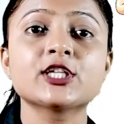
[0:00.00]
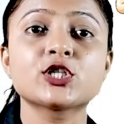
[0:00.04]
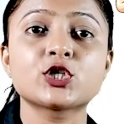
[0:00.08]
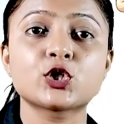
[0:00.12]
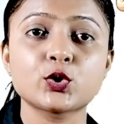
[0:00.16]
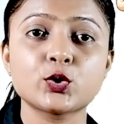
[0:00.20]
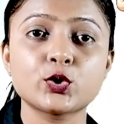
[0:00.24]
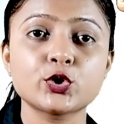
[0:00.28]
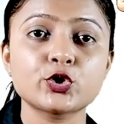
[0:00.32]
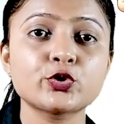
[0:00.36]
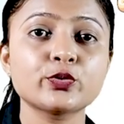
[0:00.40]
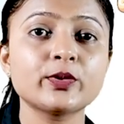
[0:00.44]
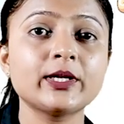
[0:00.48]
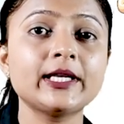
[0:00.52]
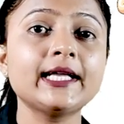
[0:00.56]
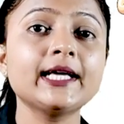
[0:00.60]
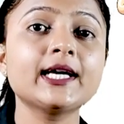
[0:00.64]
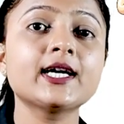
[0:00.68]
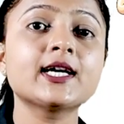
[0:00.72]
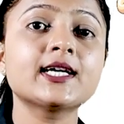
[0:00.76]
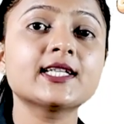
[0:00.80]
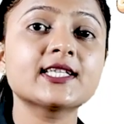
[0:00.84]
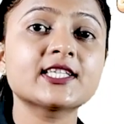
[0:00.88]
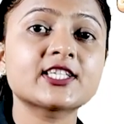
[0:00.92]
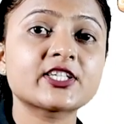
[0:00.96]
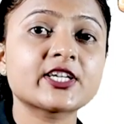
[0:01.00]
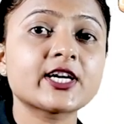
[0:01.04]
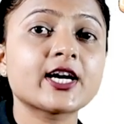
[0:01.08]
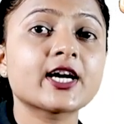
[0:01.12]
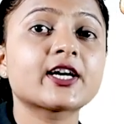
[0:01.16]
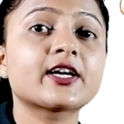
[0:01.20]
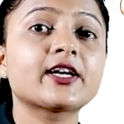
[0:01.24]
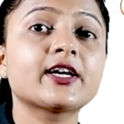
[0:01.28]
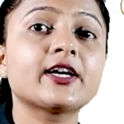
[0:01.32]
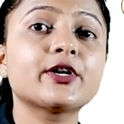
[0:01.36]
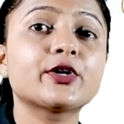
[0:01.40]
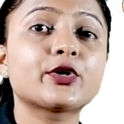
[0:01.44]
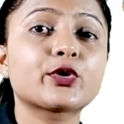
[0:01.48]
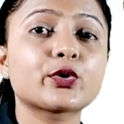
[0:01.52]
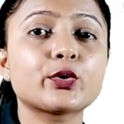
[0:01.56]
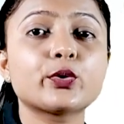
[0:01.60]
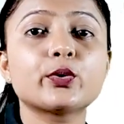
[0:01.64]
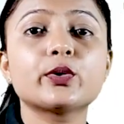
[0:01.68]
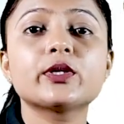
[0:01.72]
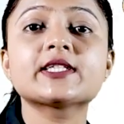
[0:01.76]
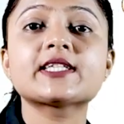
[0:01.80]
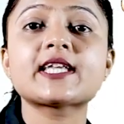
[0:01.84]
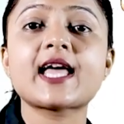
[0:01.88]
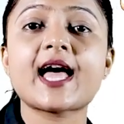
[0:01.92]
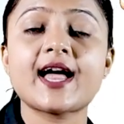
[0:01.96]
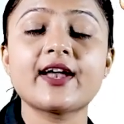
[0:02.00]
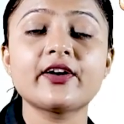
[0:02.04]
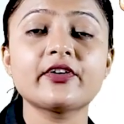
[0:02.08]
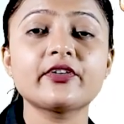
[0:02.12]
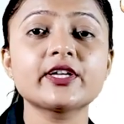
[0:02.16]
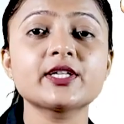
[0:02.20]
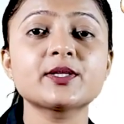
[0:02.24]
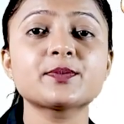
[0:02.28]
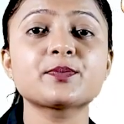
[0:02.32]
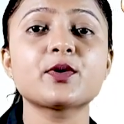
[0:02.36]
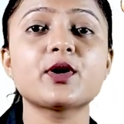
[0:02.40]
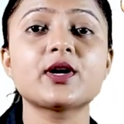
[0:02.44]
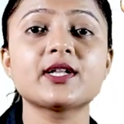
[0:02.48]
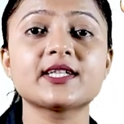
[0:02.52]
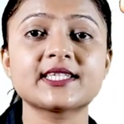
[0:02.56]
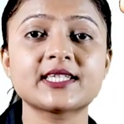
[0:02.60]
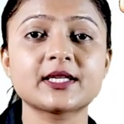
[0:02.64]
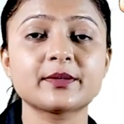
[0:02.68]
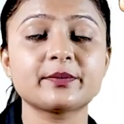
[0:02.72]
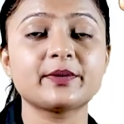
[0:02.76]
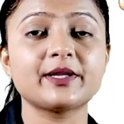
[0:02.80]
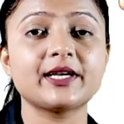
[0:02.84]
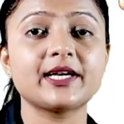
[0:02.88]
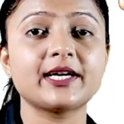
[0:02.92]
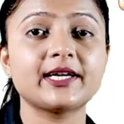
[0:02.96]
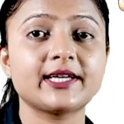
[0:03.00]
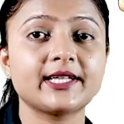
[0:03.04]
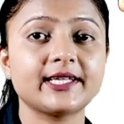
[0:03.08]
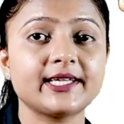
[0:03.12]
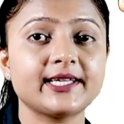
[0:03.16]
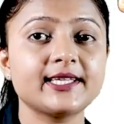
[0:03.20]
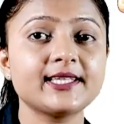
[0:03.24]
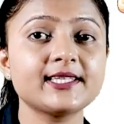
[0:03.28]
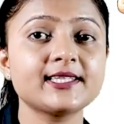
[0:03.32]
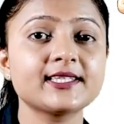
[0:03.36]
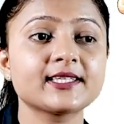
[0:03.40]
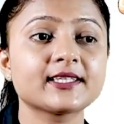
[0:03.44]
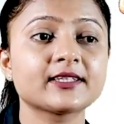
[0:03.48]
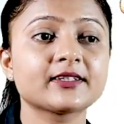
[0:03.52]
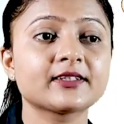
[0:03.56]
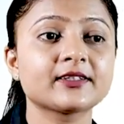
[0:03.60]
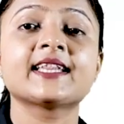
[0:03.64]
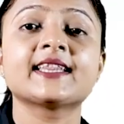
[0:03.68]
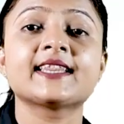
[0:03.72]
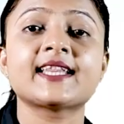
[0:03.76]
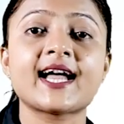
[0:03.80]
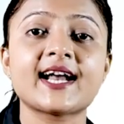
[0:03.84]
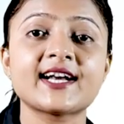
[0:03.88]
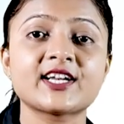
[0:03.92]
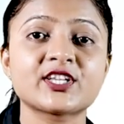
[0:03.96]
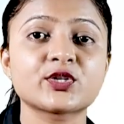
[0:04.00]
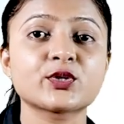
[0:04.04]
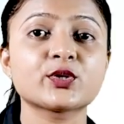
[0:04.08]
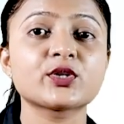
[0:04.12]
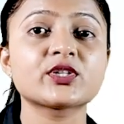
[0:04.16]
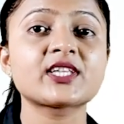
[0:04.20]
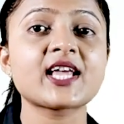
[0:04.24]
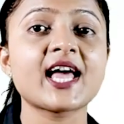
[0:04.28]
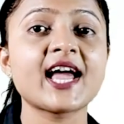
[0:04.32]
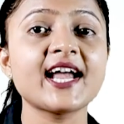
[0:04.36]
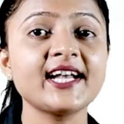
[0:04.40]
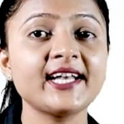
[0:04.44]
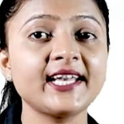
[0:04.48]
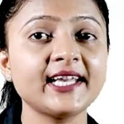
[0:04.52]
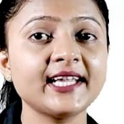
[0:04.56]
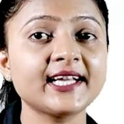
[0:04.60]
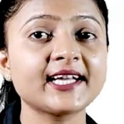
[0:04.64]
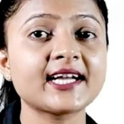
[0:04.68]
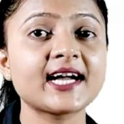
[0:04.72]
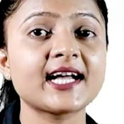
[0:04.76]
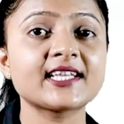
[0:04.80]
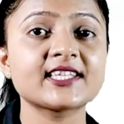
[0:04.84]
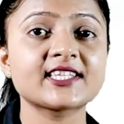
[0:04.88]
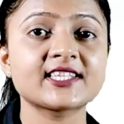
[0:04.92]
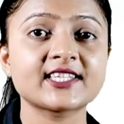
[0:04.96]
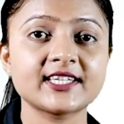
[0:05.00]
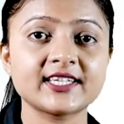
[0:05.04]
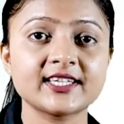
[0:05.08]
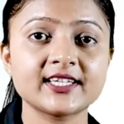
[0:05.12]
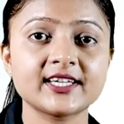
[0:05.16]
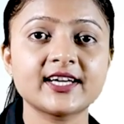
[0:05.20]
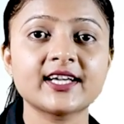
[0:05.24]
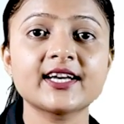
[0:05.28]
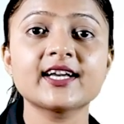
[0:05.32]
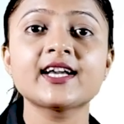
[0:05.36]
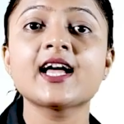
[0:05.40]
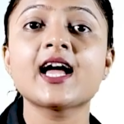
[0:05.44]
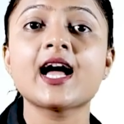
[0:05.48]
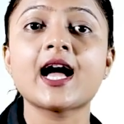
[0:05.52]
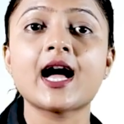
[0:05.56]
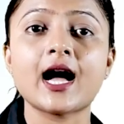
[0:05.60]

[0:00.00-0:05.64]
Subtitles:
socially constructed roles and responsibilities that society considers